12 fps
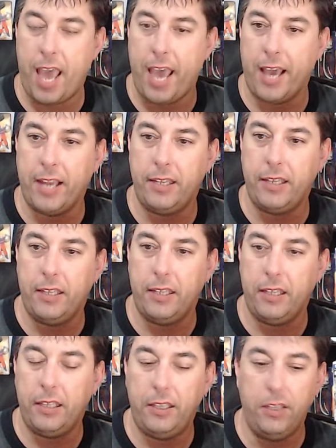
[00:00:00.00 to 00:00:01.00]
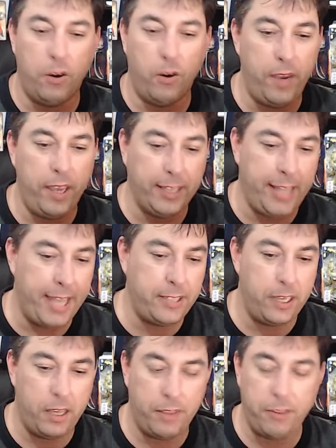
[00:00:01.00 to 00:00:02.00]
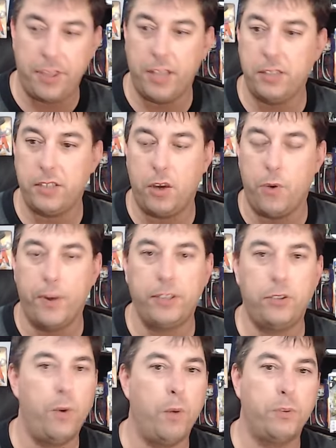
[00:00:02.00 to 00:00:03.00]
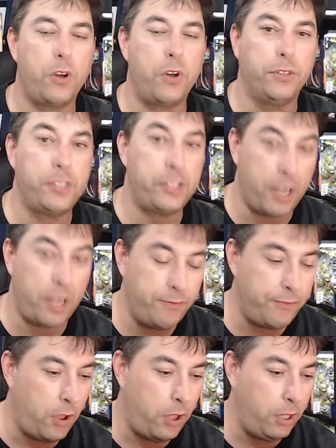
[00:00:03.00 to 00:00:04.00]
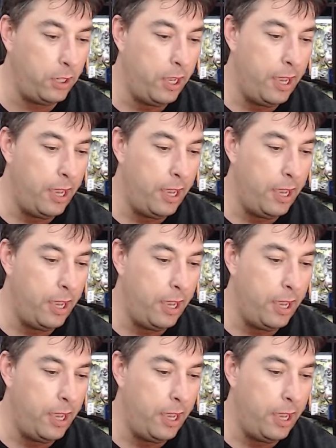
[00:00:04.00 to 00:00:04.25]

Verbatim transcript: And, you know, it led to other things like going to what was called Sunfall,